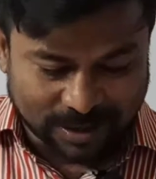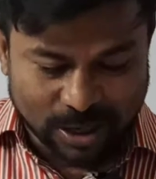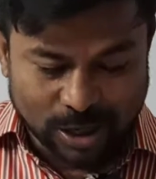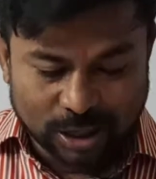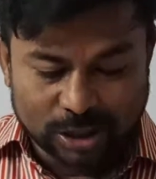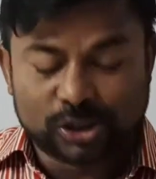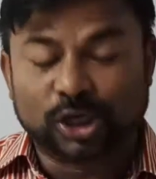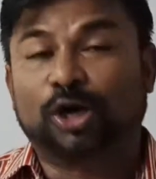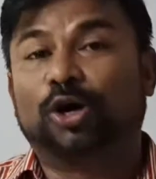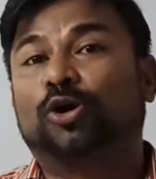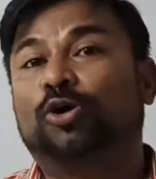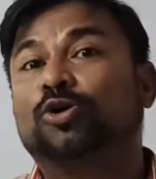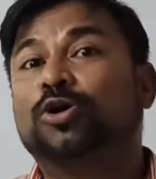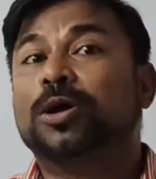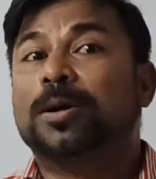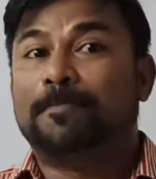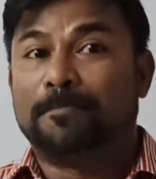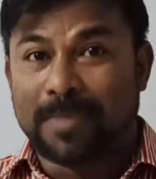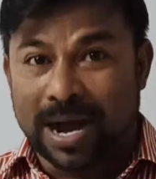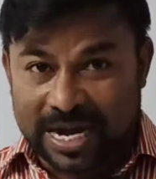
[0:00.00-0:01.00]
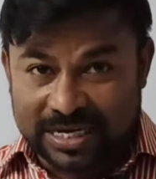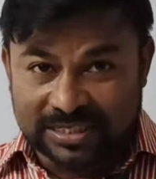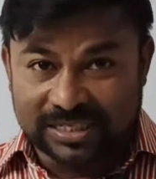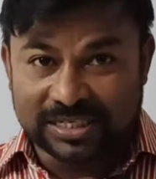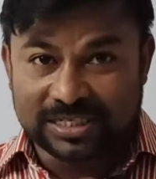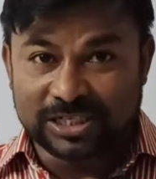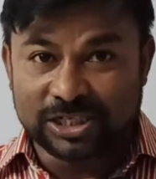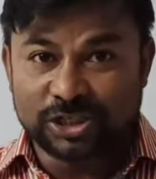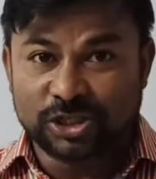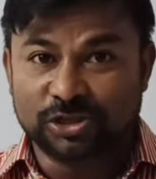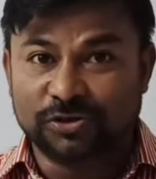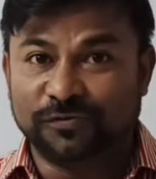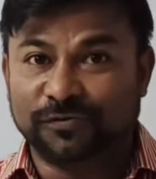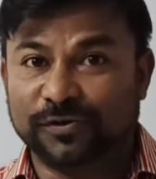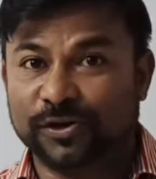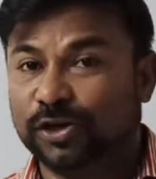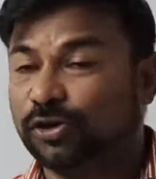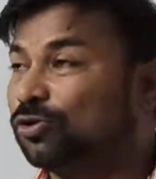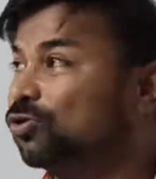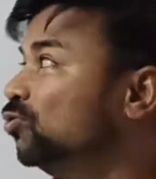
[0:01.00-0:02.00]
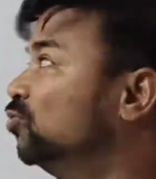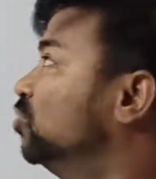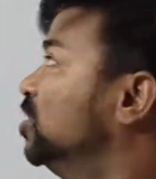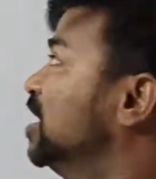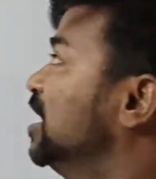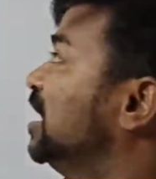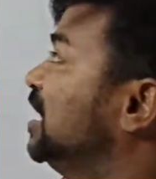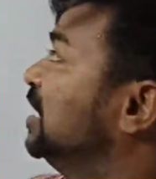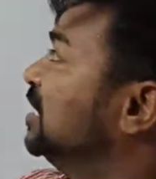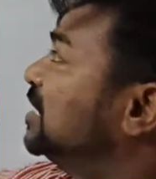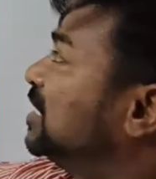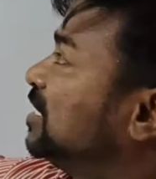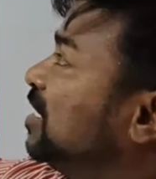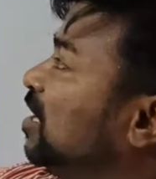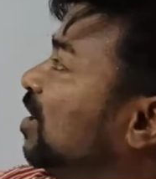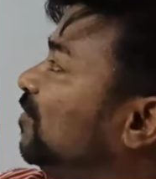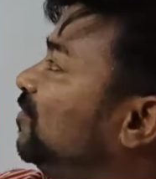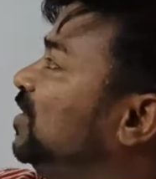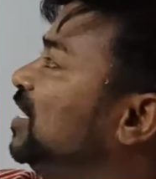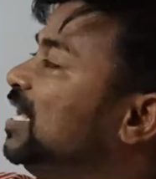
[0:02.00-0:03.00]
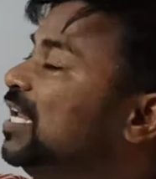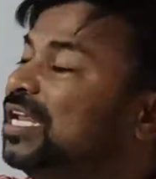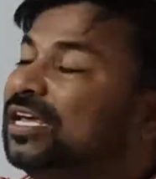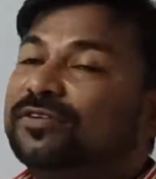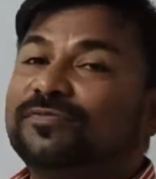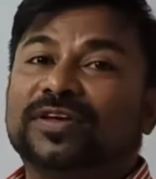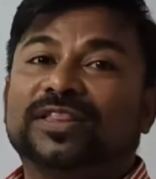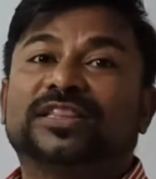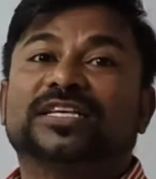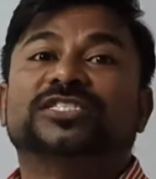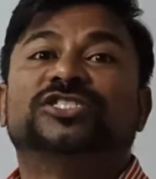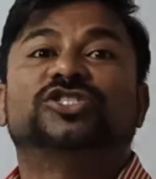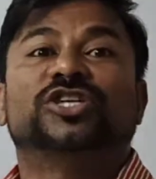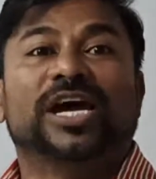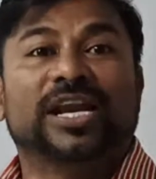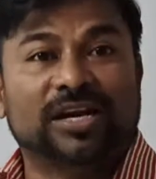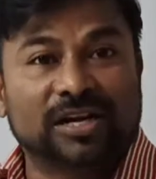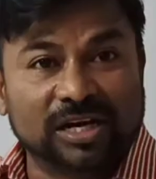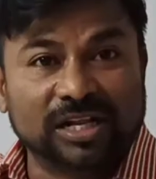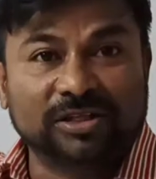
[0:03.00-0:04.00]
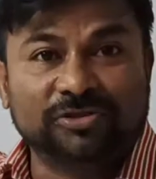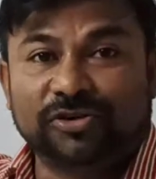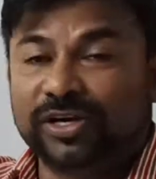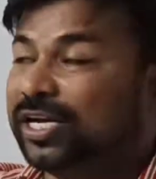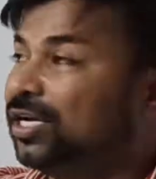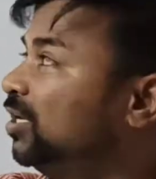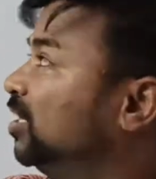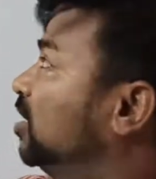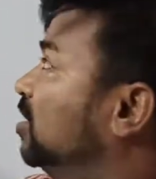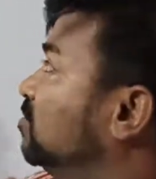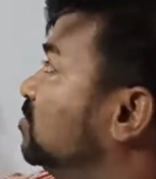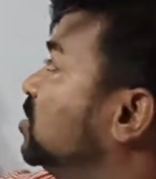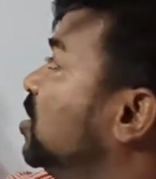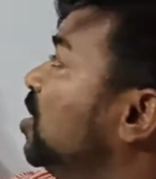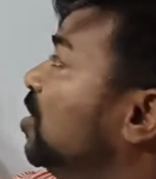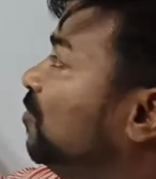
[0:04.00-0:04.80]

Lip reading: So my suggestion for you, instead of dealing with the general 3 terms,